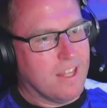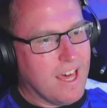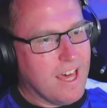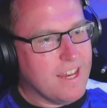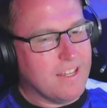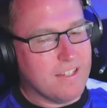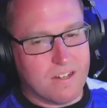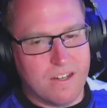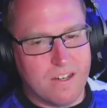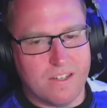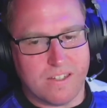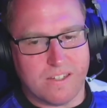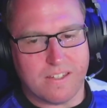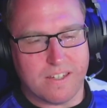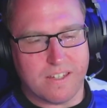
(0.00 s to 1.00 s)
That is
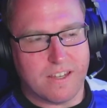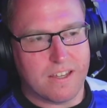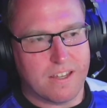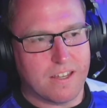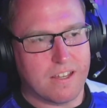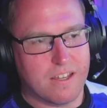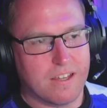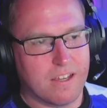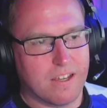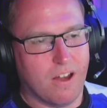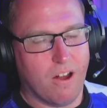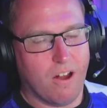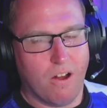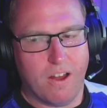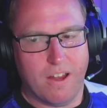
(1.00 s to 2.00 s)
nice.
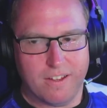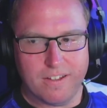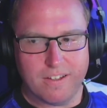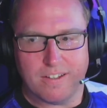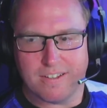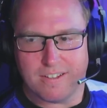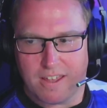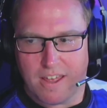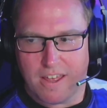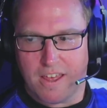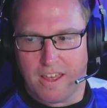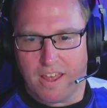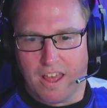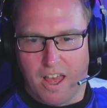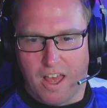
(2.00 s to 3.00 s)
Alright.
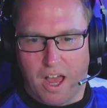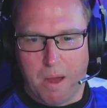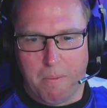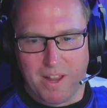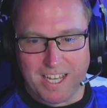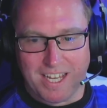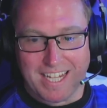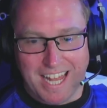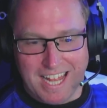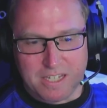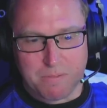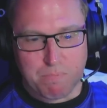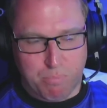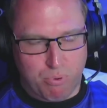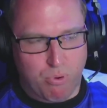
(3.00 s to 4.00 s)
I'm liking
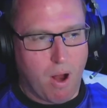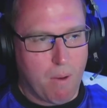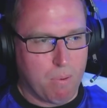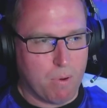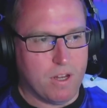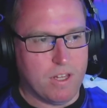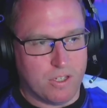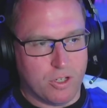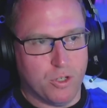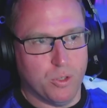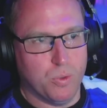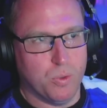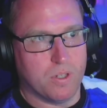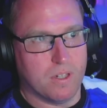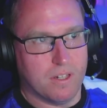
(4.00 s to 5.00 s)
that. It's properly
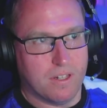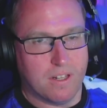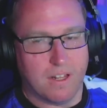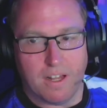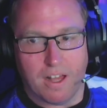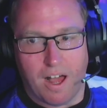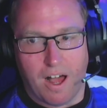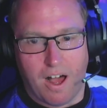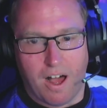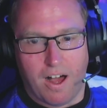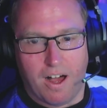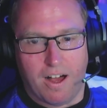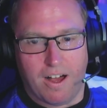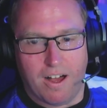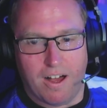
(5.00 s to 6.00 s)
cool
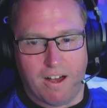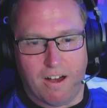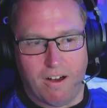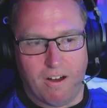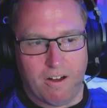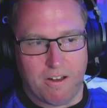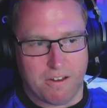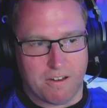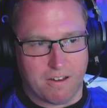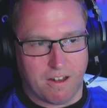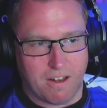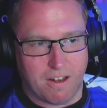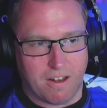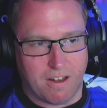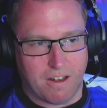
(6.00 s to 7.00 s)
on,
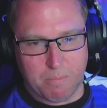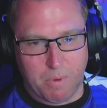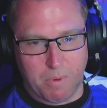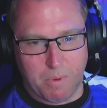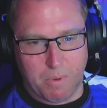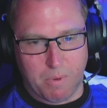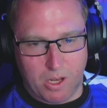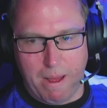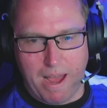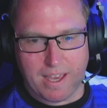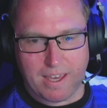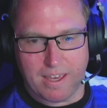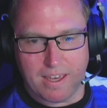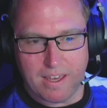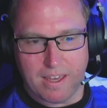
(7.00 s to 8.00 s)
like, my lower
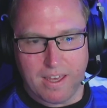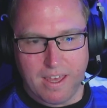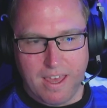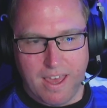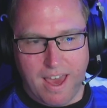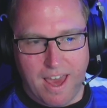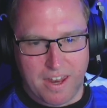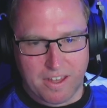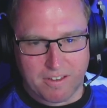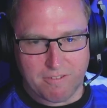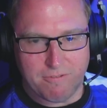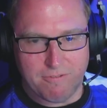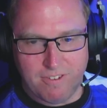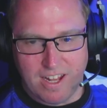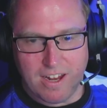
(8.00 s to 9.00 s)
back. And I
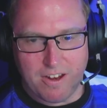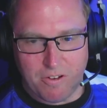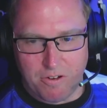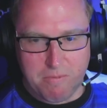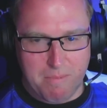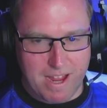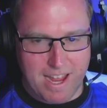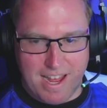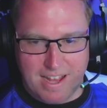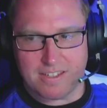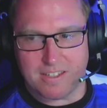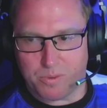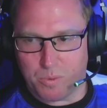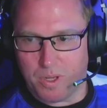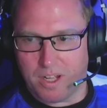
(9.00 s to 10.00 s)
can feel it under my
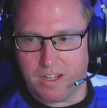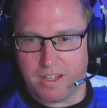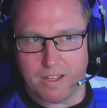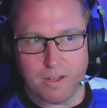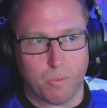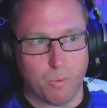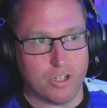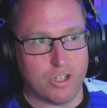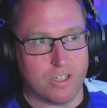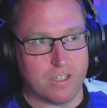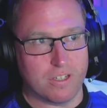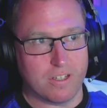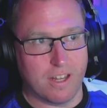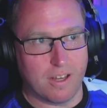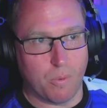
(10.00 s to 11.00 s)
ass as well, which
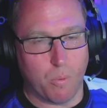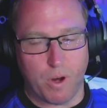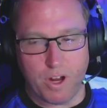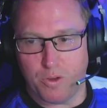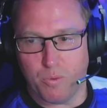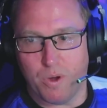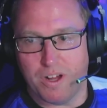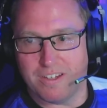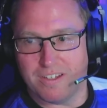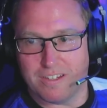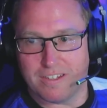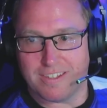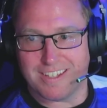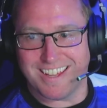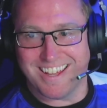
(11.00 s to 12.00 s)
is, like, where you want it.